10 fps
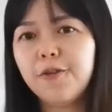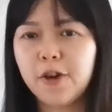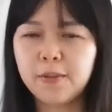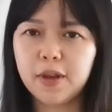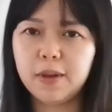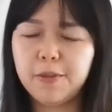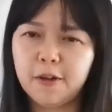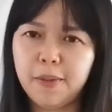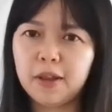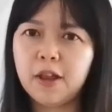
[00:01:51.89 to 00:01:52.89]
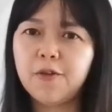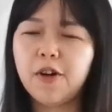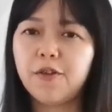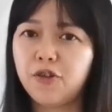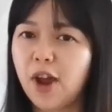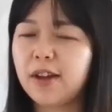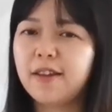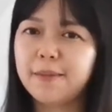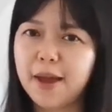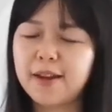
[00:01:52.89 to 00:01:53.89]
from the perspective of
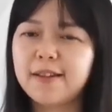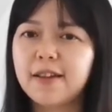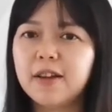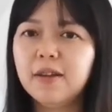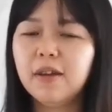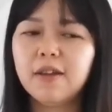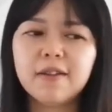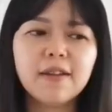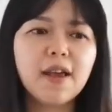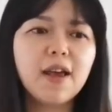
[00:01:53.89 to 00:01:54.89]
Chinese medicine. Is